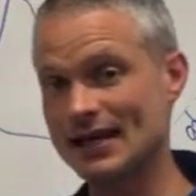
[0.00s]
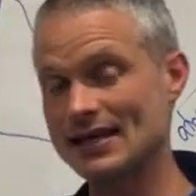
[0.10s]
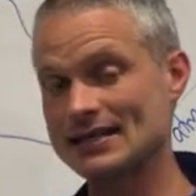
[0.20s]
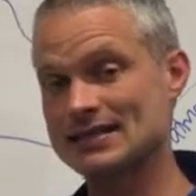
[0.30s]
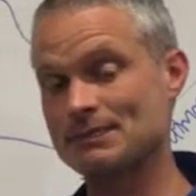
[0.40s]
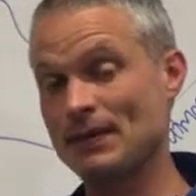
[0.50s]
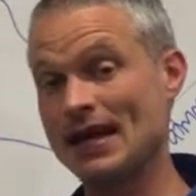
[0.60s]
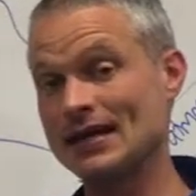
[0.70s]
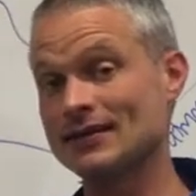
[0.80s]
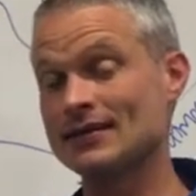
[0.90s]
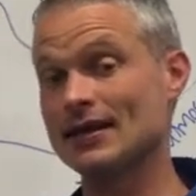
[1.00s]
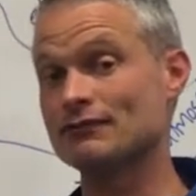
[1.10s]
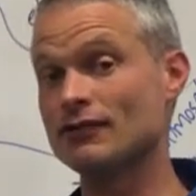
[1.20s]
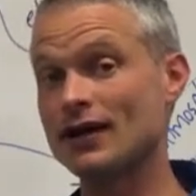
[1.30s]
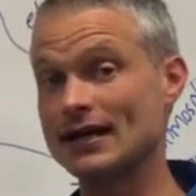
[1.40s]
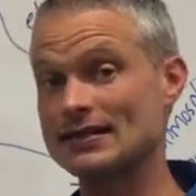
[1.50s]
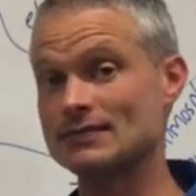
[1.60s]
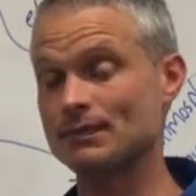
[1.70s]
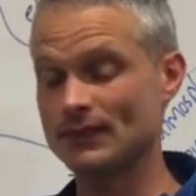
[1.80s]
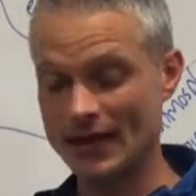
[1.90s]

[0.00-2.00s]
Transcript: they expand and they rise.